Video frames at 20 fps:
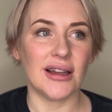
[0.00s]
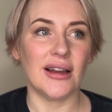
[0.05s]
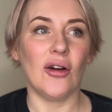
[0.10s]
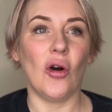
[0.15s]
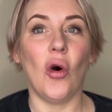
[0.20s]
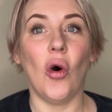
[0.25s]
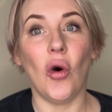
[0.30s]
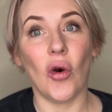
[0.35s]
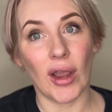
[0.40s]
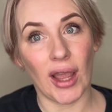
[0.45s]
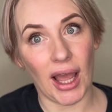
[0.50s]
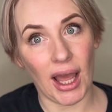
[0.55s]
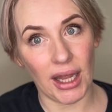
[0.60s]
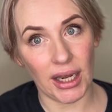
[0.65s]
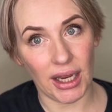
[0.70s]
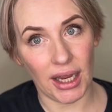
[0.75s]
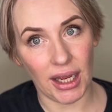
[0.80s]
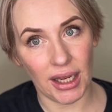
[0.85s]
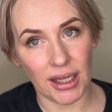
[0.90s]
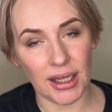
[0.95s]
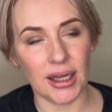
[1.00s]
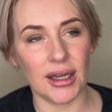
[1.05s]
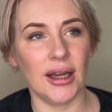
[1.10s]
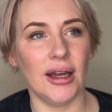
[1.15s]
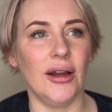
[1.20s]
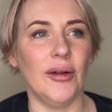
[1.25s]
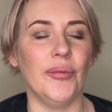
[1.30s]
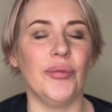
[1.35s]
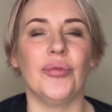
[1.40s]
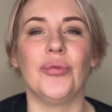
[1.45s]
organic
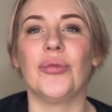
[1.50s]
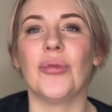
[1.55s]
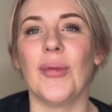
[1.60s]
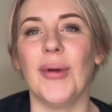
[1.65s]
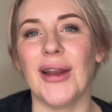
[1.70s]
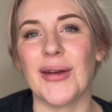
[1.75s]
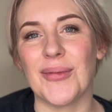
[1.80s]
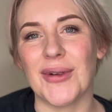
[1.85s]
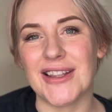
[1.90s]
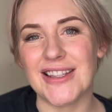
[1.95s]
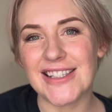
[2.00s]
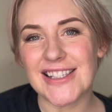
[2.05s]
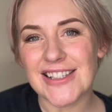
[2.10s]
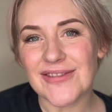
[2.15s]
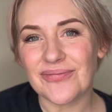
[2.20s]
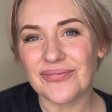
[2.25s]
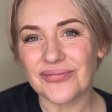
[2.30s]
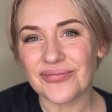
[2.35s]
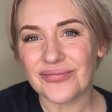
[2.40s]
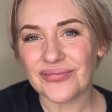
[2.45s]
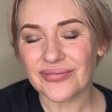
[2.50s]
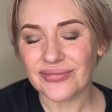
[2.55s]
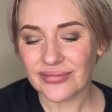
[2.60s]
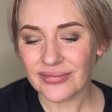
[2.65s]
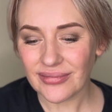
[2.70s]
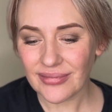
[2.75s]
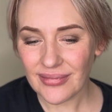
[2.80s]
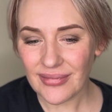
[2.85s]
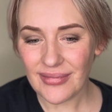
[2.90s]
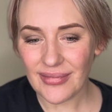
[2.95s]
pigments,
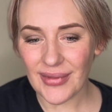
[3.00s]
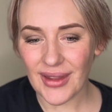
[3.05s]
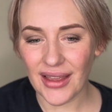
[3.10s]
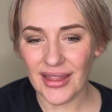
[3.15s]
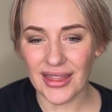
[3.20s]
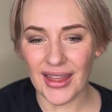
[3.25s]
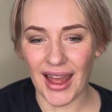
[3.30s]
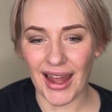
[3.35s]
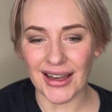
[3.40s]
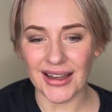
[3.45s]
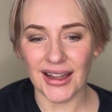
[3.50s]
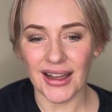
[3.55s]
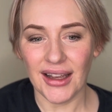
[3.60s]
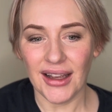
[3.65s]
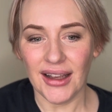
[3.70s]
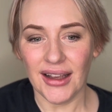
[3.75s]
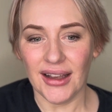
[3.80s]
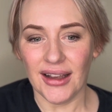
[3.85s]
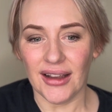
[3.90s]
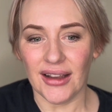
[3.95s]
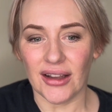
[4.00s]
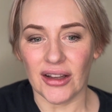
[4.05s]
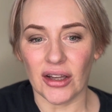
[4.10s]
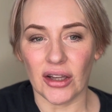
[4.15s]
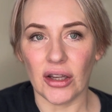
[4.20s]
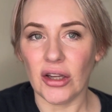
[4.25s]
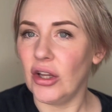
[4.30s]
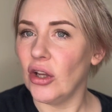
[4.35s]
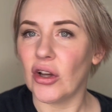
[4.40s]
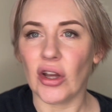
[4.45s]
then
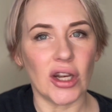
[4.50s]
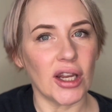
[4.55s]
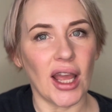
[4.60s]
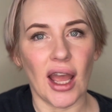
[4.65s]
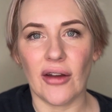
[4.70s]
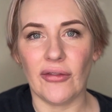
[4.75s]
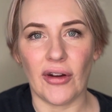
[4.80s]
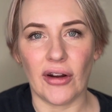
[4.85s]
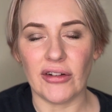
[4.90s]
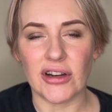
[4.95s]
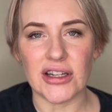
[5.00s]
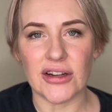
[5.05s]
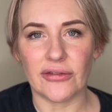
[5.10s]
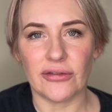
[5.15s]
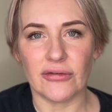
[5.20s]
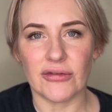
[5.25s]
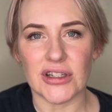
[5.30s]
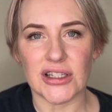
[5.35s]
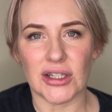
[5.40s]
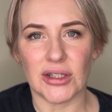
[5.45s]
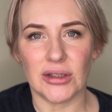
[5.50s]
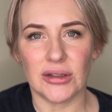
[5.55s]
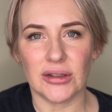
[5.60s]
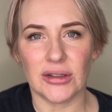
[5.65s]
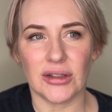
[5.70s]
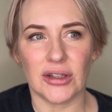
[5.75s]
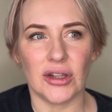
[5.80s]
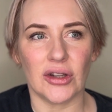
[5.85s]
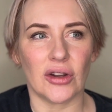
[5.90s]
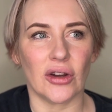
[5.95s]
you're going to get a very different result.
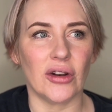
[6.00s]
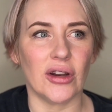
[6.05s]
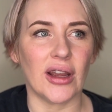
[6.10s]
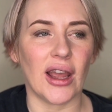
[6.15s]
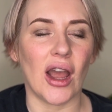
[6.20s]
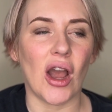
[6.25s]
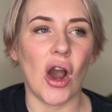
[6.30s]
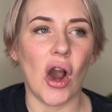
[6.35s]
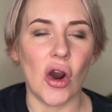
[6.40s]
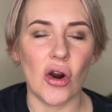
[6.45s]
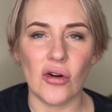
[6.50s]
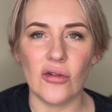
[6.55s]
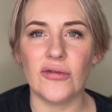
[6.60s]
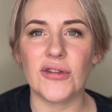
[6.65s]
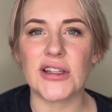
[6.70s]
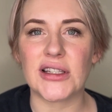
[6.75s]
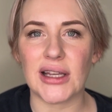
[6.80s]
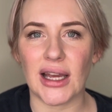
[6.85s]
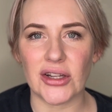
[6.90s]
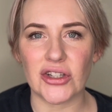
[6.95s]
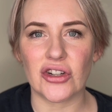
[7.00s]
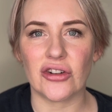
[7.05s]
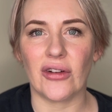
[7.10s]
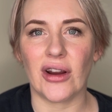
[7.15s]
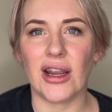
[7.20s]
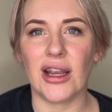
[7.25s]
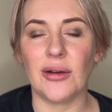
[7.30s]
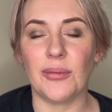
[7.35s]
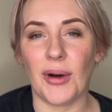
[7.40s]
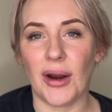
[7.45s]
You're going to get
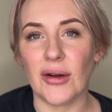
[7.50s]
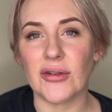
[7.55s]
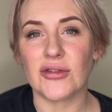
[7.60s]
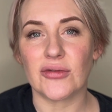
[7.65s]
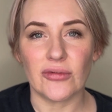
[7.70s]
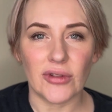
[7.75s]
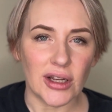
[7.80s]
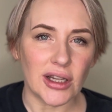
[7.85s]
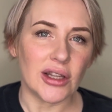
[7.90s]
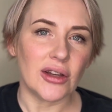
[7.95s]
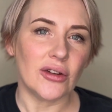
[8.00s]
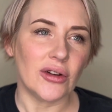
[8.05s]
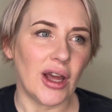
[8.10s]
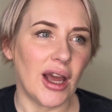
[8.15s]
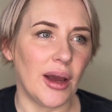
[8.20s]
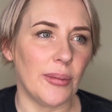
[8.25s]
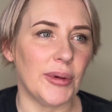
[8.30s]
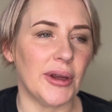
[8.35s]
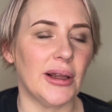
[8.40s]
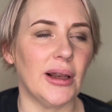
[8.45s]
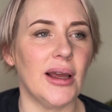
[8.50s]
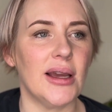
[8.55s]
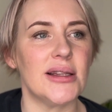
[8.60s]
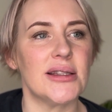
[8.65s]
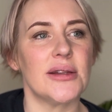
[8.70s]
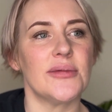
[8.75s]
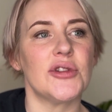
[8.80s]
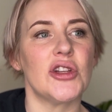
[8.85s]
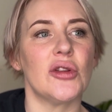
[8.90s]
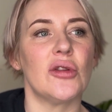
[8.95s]
oversaturated brows and really unhappy
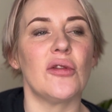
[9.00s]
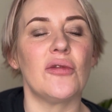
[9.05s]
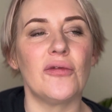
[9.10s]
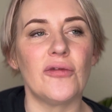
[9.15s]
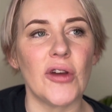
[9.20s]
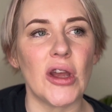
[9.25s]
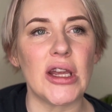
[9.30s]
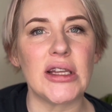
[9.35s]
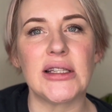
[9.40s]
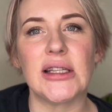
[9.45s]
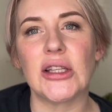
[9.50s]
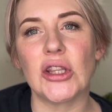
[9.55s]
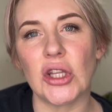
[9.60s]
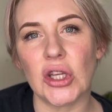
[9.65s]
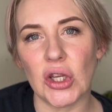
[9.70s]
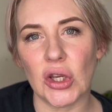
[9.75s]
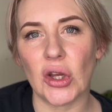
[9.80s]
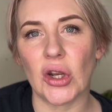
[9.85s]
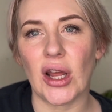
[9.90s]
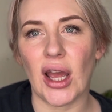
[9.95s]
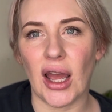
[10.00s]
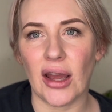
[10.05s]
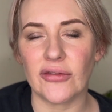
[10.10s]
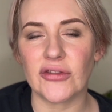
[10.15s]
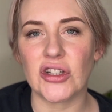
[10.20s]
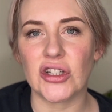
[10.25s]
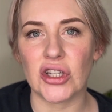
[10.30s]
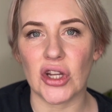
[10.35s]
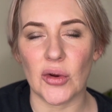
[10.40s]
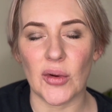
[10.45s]
clients. So the first thing that you're going to have
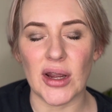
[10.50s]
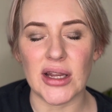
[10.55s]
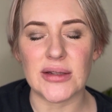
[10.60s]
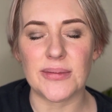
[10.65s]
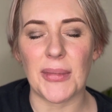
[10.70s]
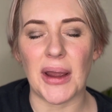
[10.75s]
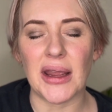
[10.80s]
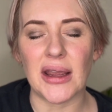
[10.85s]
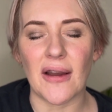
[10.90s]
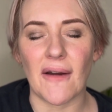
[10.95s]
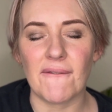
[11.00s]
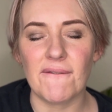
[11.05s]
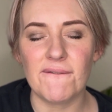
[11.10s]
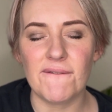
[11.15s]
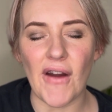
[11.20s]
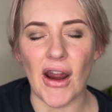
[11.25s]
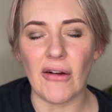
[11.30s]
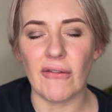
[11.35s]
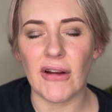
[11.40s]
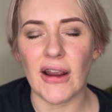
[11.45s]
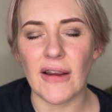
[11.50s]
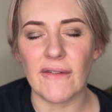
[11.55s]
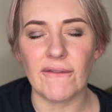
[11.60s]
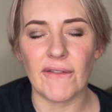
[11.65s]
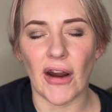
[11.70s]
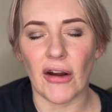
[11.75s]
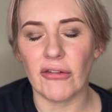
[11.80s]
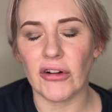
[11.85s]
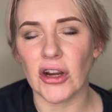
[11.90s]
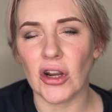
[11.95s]
to do is make a very,
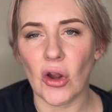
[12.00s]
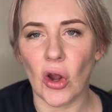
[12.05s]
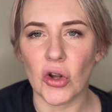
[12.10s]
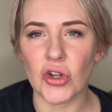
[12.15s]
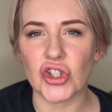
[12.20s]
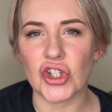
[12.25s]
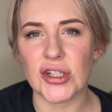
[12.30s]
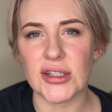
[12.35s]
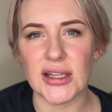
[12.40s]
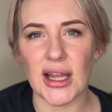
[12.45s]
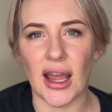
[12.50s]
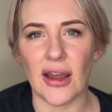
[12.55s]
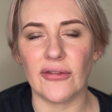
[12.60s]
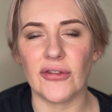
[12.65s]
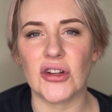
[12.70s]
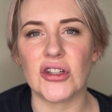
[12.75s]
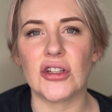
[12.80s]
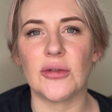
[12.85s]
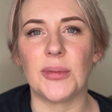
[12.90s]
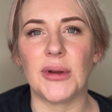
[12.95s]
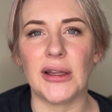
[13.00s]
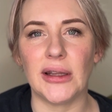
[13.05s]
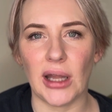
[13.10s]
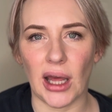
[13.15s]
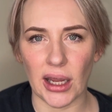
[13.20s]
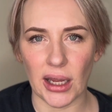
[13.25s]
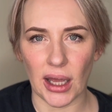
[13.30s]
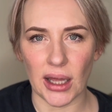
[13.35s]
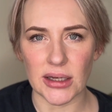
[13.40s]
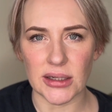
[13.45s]
very conscious effort to be
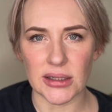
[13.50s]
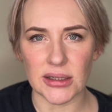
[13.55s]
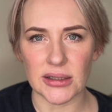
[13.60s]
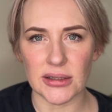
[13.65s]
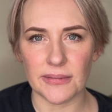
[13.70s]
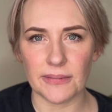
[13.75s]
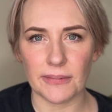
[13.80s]
light-handed.